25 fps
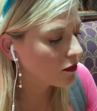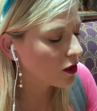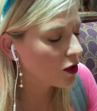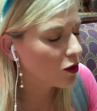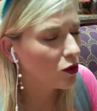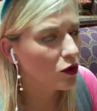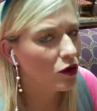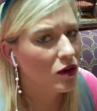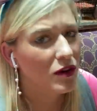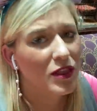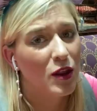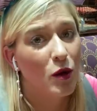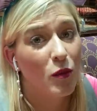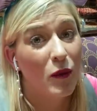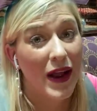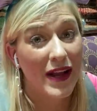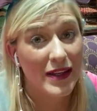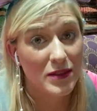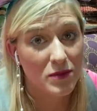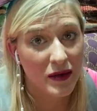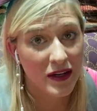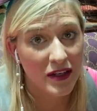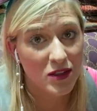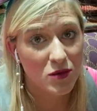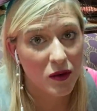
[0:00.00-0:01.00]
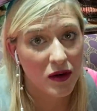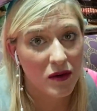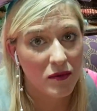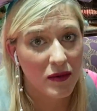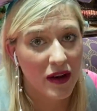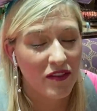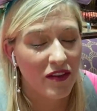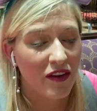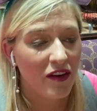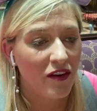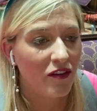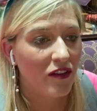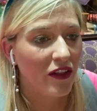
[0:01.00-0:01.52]
Ooh, the raspberry is one of my
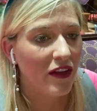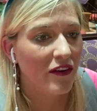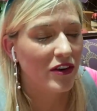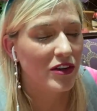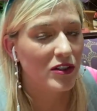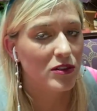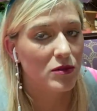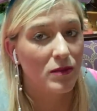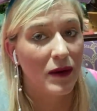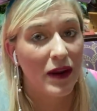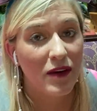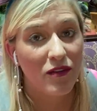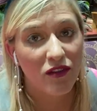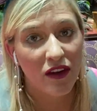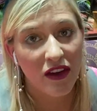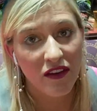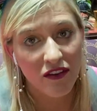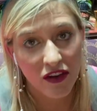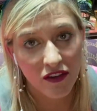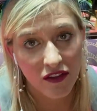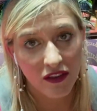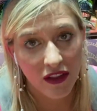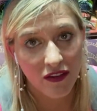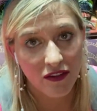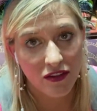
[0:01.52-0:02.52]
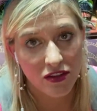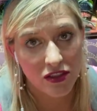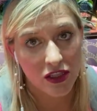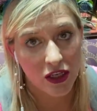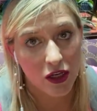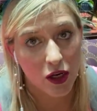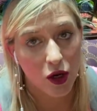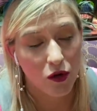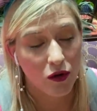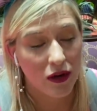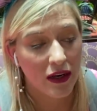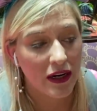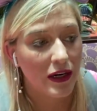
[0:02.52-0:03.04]
favorite flavors. My favorite flavor is the
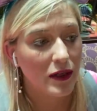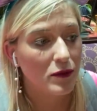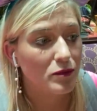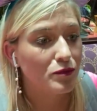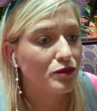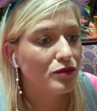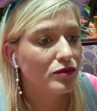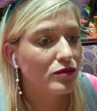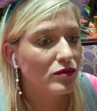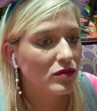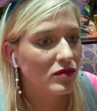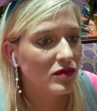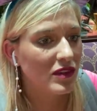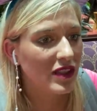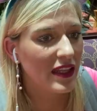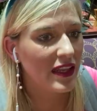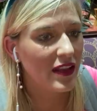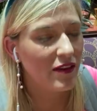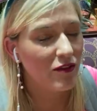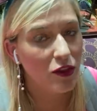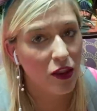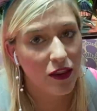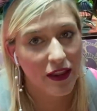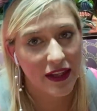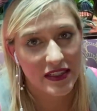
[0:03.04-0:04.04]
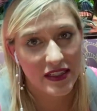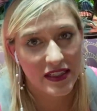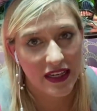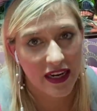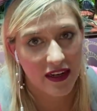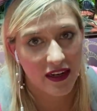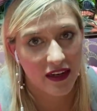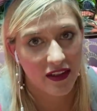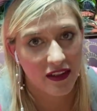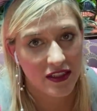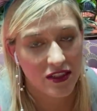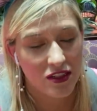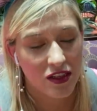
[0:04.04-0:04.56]
coconut, even though that's
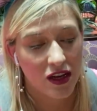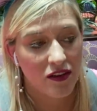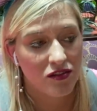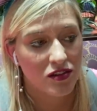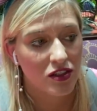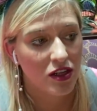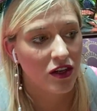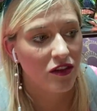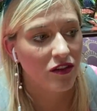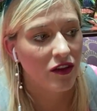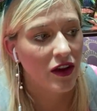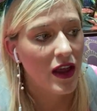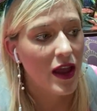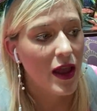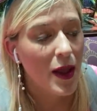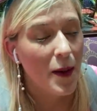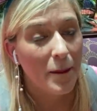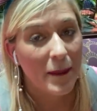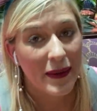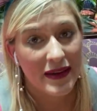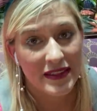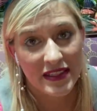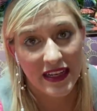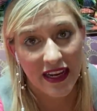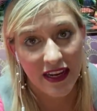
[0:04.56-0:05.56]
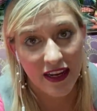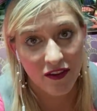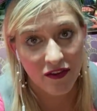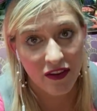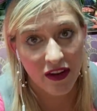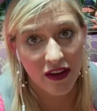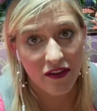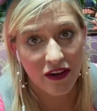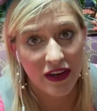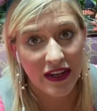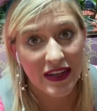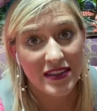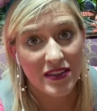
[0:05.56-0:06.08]
technically soft serve. My second
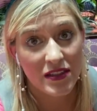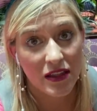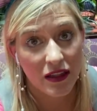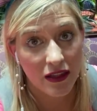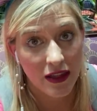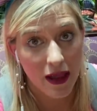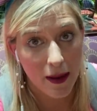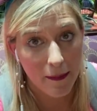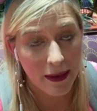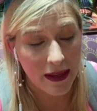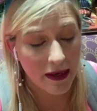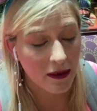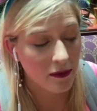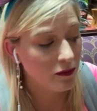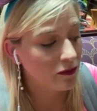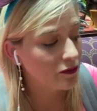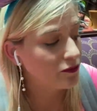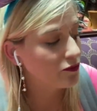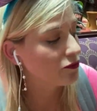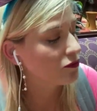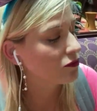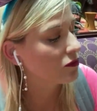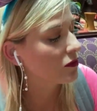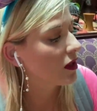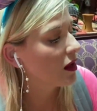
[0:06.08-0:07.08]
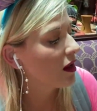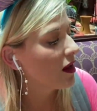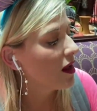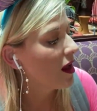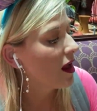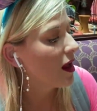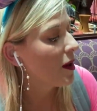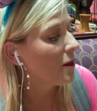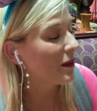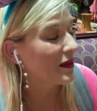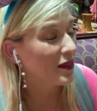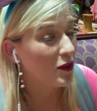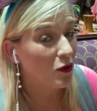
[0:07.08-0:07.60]
favorite is the lemon,
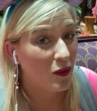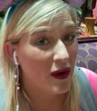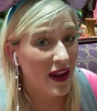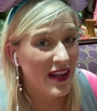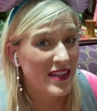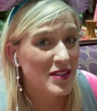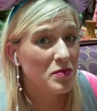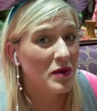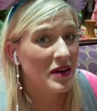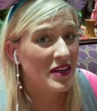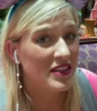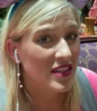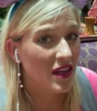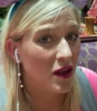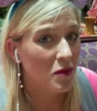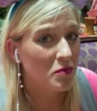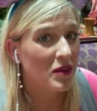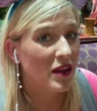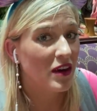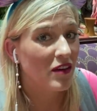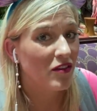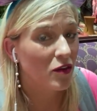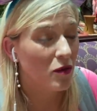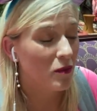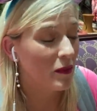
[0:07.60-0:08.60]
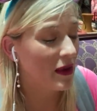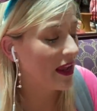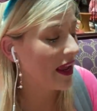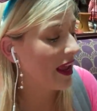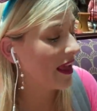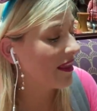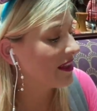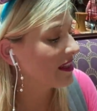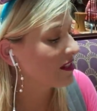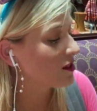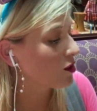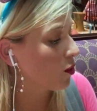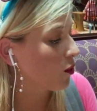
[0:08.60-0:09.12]
but the raspberry's up there for me.
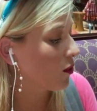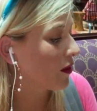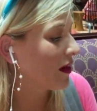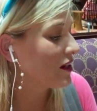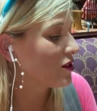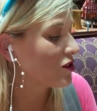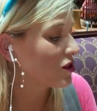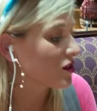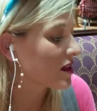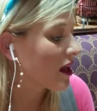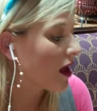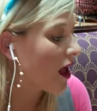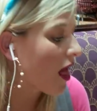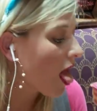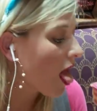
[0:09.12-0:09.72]
And this orange is